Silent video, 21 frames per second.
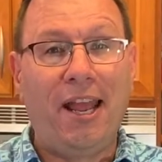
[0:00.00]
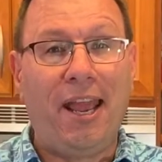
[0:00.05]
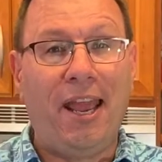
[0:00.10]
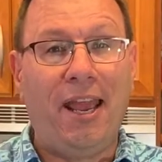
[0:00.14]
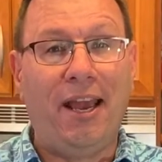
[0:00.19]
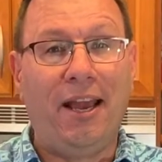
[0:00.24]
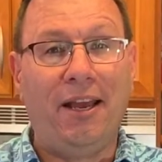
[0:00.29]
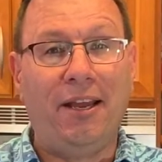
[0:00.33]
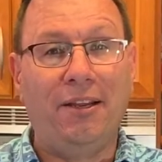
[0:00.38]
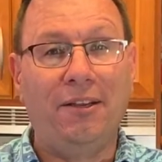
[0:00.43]

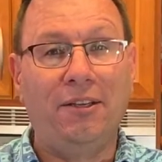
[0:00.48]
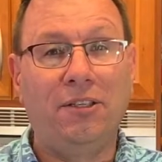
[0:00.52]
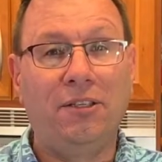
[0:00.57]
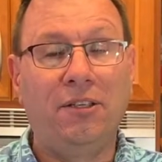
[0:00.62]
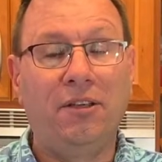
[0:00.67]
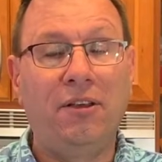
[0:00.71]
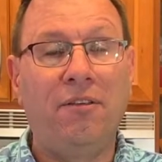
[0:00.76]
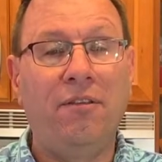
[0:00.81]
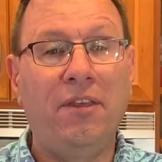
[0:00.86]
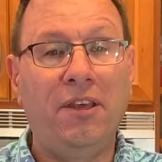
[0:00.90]
And
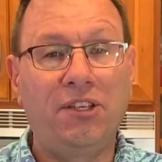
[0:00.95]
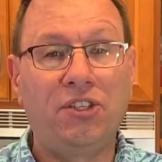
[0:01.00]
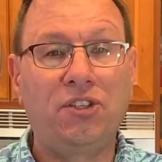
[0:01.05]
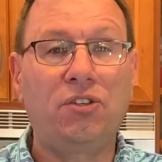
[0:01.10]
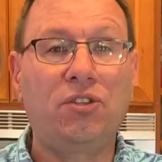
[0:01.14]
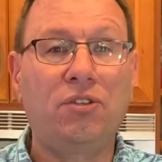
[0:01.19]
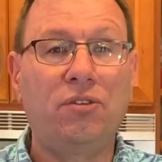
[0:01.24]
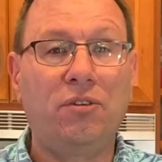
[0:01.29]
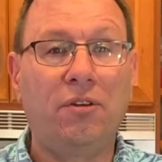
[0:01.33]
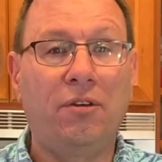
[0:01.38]

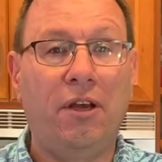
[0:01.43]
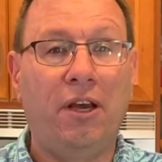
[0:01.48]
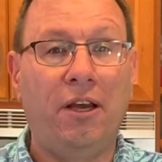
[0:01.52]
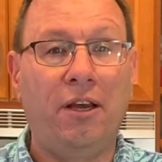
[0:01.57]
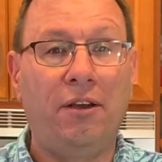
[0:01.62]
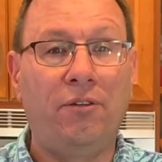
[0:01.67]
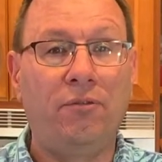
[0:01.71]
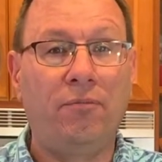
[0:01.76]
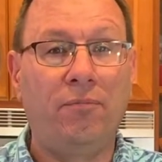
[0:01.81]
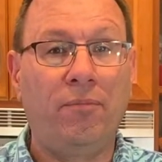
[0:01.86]
this
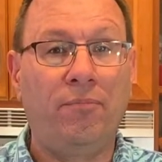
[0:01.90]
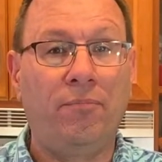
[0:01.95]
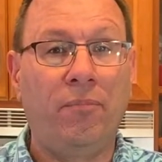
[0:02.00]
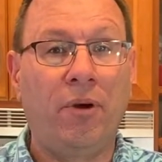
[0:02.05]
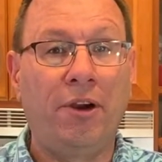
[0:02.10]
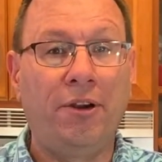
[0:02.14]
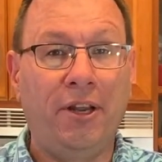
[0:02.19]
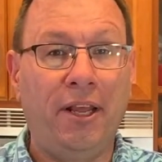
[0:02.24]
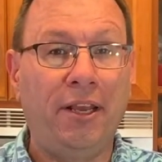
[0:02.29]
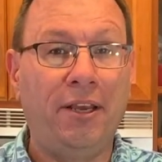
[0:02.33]

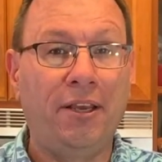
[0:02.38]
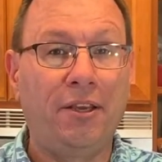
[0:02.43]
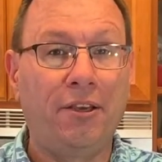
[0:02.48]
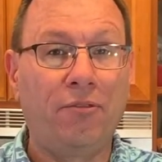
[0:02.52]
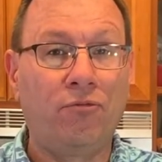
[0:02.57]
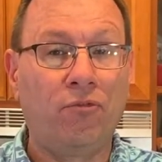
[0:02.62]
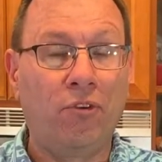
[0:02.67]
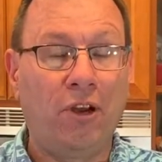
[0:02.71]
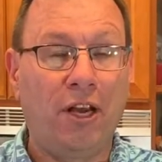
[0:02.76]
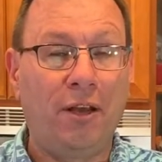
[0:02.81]
Martinique
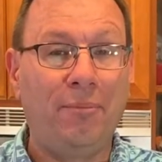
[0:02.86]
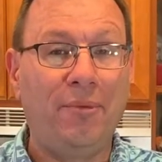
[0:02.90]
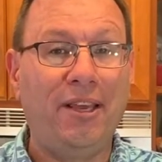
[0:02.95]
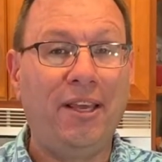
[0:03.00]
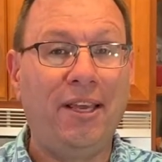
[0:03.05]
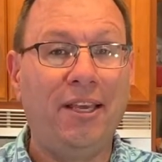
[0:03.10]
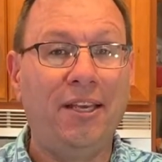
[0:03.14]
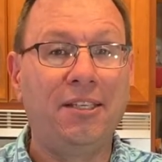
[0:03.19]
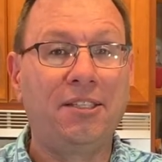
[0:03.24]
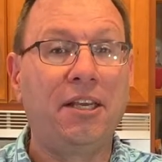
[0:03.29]
rum
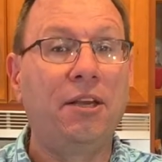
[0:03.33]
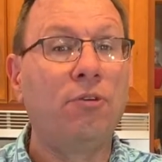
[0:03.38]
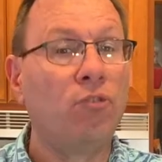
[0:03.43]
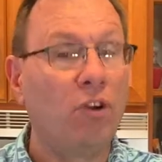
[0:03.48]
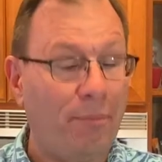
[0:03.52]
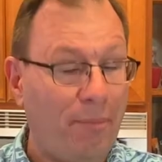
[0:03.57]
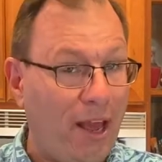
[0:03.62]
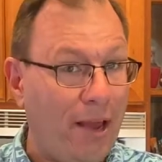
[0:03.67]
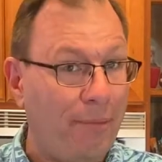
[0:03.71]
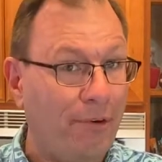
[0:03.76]
is a
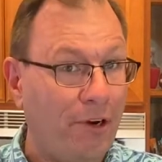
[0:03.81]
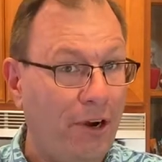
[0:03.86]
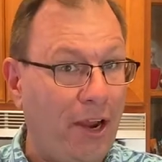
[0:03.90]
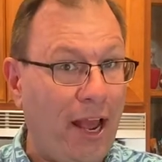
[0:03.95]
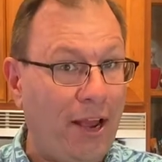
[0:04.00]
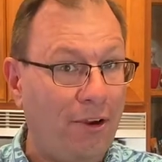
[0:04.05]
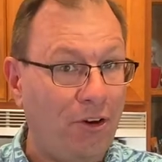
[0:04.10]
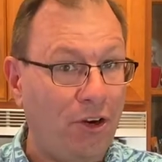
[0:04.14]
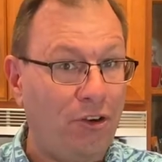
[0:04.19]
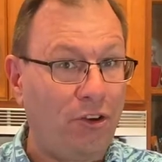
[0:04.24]
rum
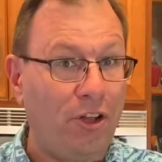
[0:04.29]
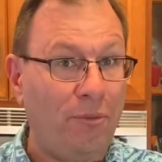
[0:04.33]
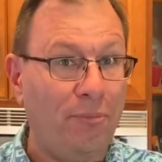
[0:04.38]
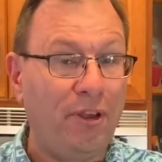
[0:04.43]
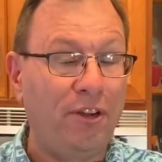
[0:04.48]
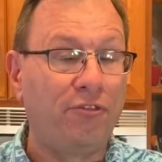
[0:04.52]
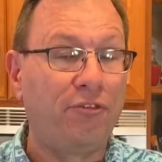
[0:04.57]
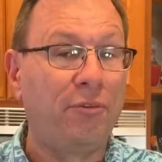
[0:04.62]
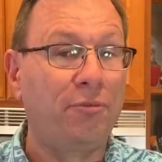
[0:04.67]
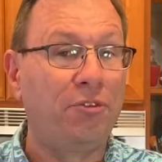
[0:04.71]
agricole
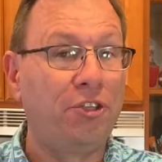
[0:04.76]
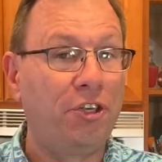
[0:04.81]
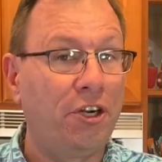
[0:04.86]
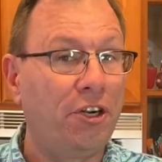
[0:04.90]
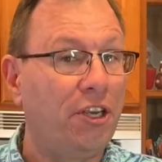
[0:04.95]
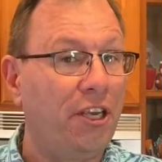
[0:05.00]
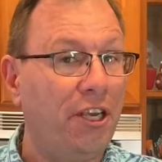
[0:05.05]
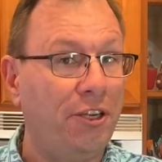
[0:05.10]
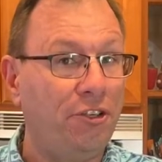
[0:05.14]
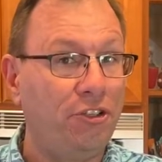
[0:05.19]
made from
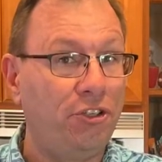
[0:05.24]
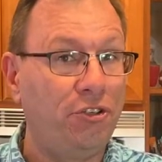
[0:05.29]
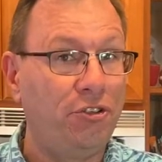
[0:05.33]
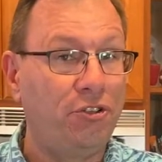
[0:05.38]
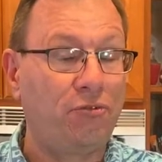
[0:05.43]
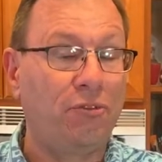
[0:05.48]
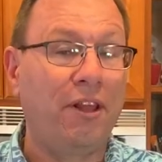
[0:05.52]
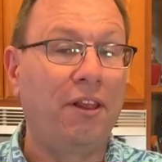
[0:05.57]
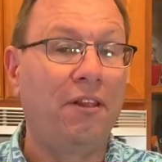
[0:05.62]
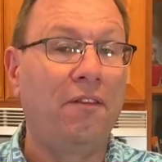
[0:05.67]
sugarcane
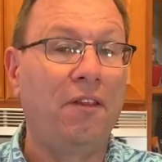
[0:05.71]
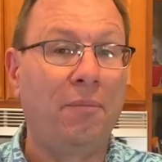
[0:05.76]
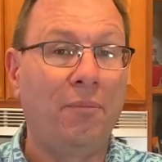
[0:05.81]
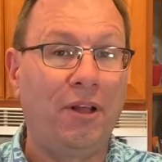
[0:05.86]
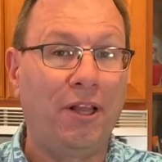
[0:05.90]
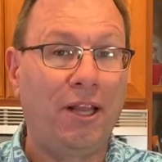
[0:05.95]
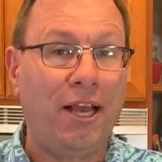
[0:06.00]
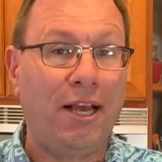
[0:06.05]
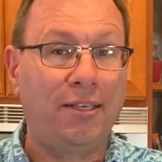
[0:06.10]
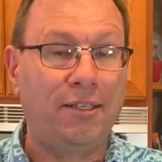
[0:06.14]
juice rather than
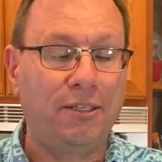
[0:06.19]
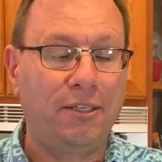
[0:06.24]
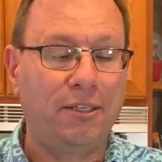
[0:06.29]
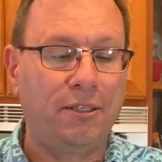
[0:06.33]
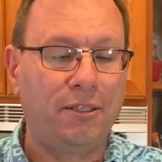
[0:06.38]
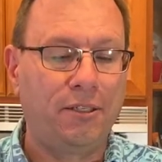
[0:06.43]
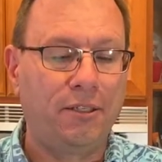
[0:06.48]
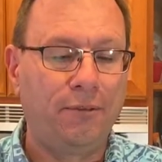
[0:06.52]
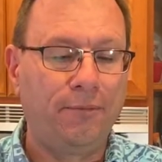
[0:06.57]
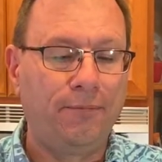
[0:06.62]

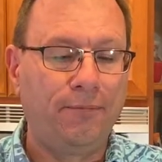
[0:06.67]
molasses.